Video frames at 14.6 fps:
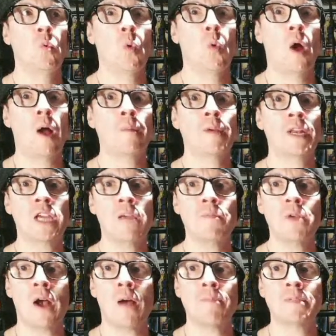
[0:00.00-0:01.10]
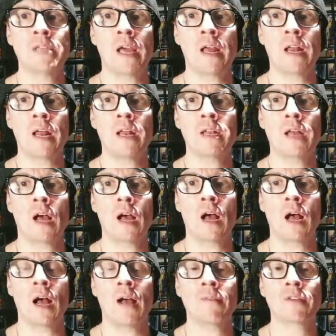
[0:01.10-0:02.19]
I'm going to keep you updated.
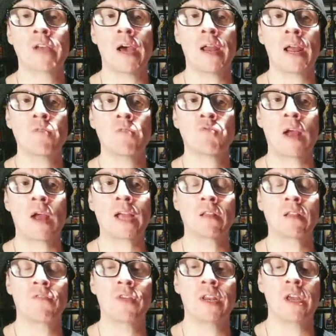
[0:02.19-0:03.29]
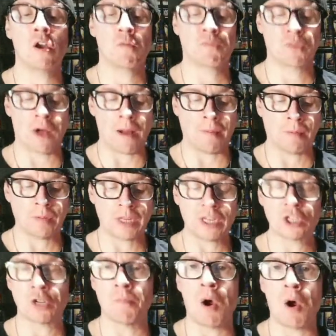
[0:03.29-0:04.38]
I've got a regular video probably
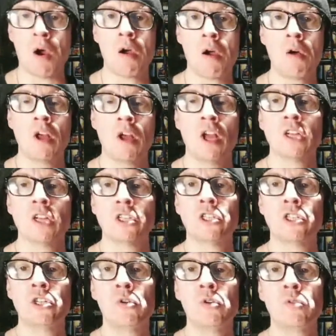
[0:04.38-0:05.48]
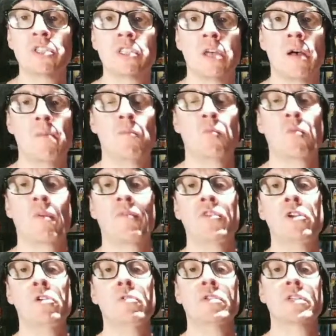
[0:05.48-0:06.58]
tomorrow to do some
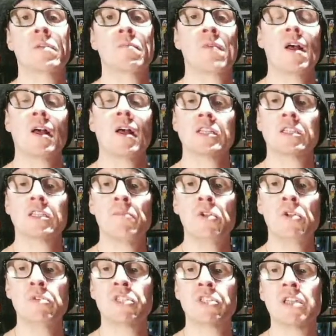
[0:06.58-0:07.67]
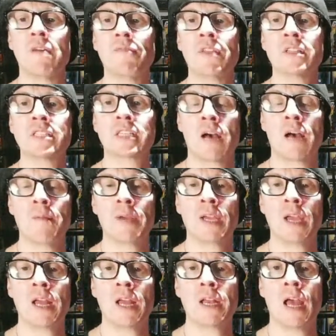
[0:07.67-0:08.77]
reviews of some new stuff that's coming
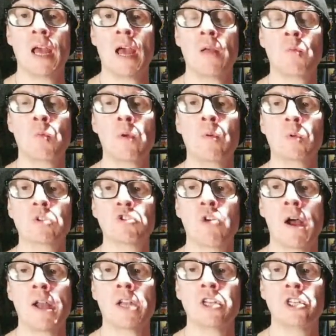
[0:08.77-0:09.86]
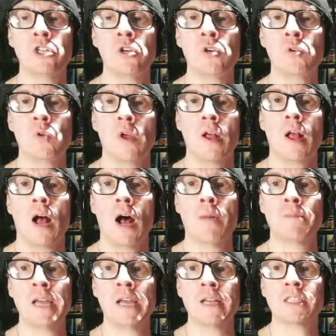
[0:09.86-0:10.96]
in, and we will try to do
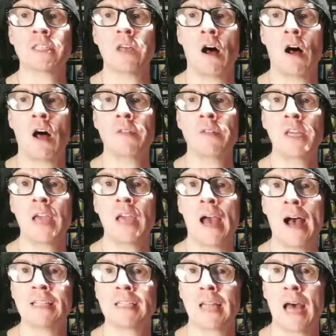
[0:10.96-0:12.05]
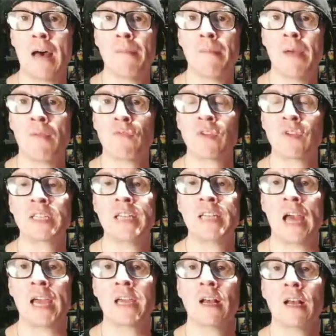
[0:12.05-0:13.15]
updates on the HasLab every
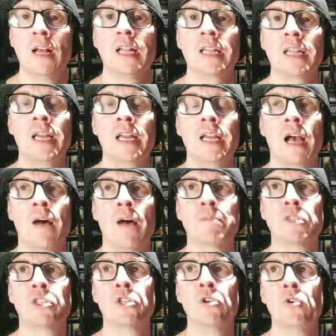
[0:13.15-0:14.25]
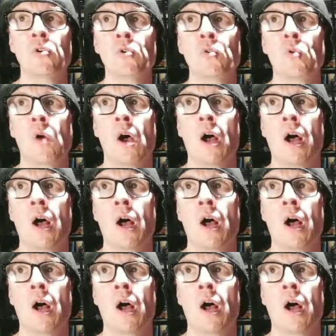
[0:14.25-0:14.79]
day leading up to